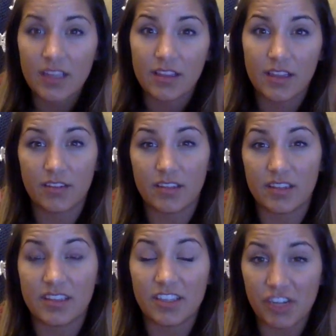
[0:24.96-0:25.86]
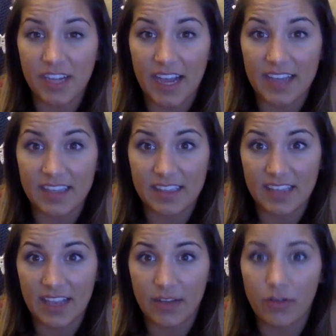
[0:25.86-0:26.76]
there's the citric acid
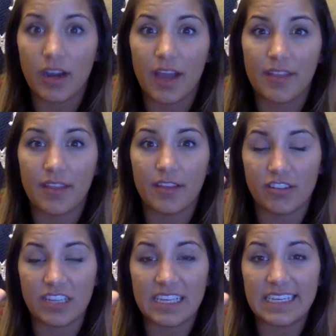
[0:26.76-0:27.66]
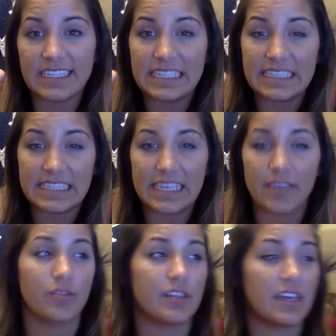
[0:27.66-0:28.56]
cycle, and then there's the ETC,
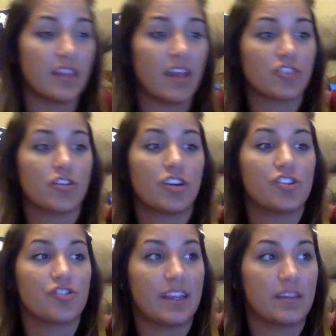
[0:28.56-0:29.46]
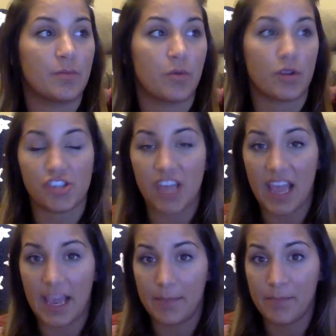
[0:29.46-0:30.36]
or the electron transport
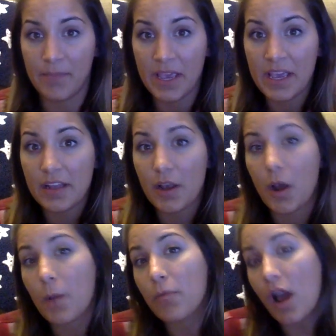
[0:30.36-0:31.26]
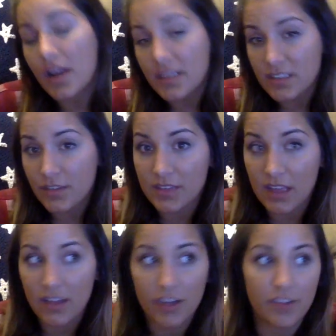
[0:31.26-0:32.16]
chain. Now, our products of
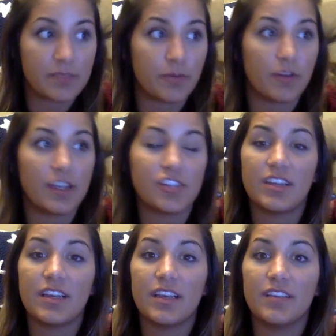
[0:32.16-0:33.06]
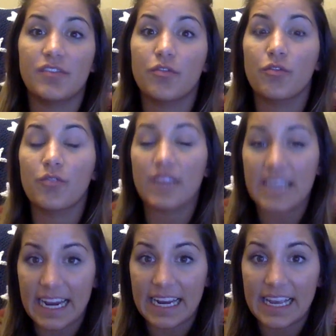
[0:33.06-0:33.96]
cellular respiration is
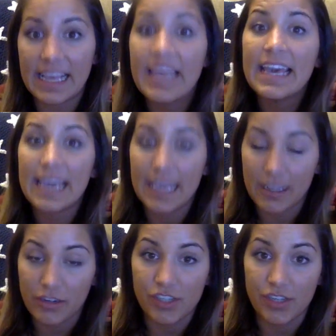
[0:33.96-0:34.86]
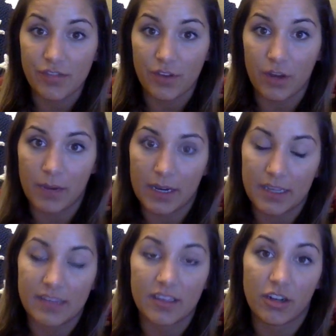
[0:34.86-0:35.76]
creating energy for our
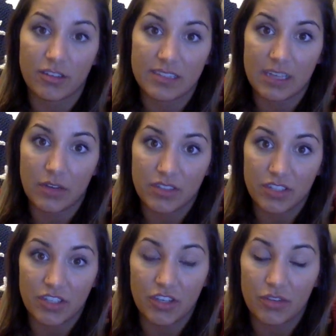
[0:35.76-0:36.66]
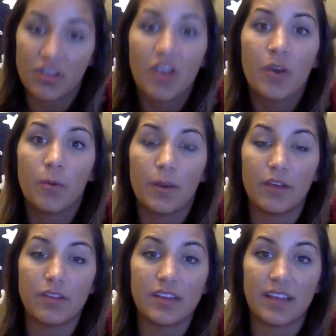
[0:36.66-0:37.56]
bodies and our cells to use. We know
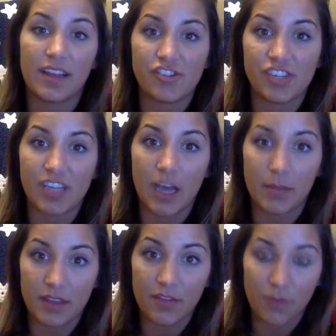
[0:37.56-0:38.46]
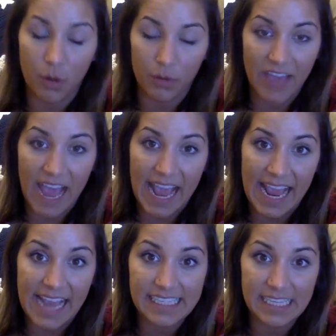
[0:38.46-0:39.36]
this energy comes in the form of
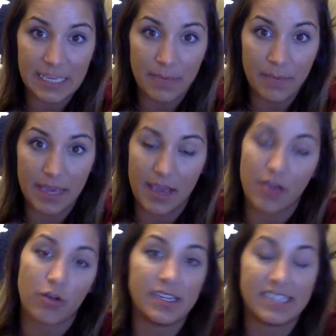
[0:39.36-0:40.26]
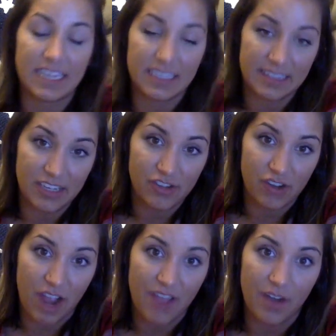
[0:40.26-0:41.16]
ATP, or adenosine
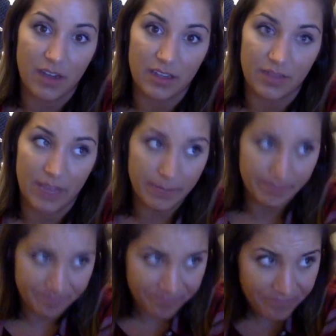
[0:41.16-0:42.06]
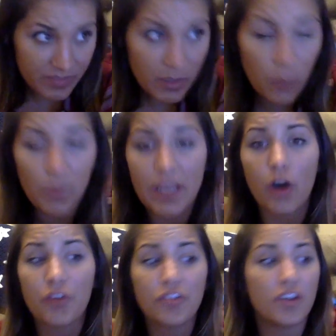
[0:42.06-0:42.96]
triphosphate. We
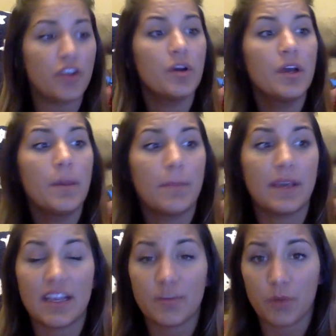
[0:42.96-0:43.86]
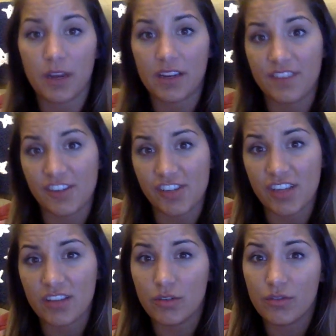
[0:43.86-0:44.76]
also, because we're inefficient,
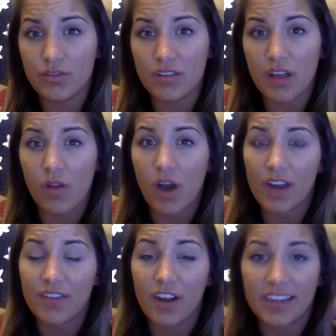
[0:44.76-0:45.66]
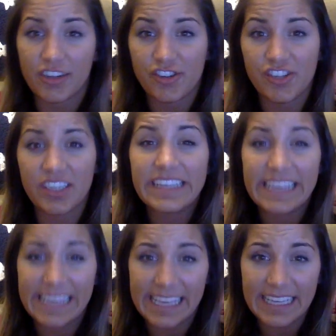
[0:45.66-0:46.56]
lose a lot of our energy as
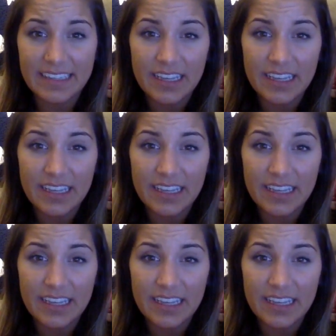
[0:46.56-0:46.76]
heat.